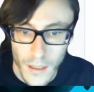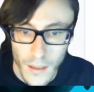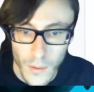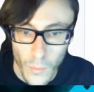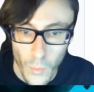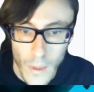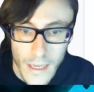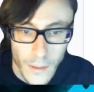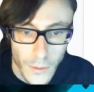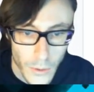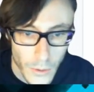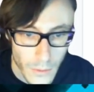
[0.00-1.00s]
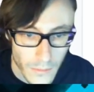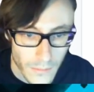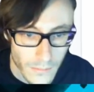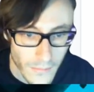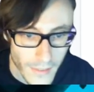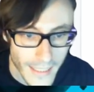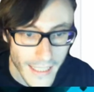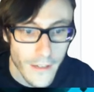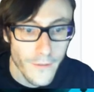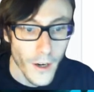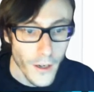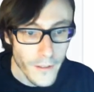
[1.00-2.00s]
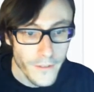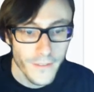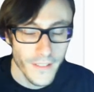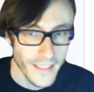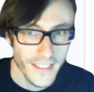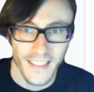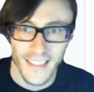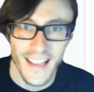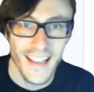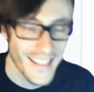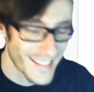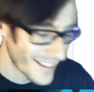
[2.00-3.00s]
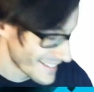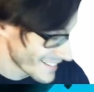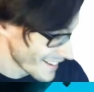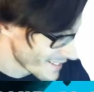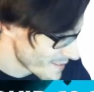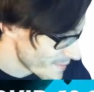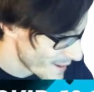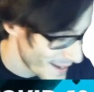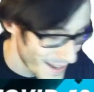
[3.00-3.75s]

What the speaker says: we all give off, this sounds a bit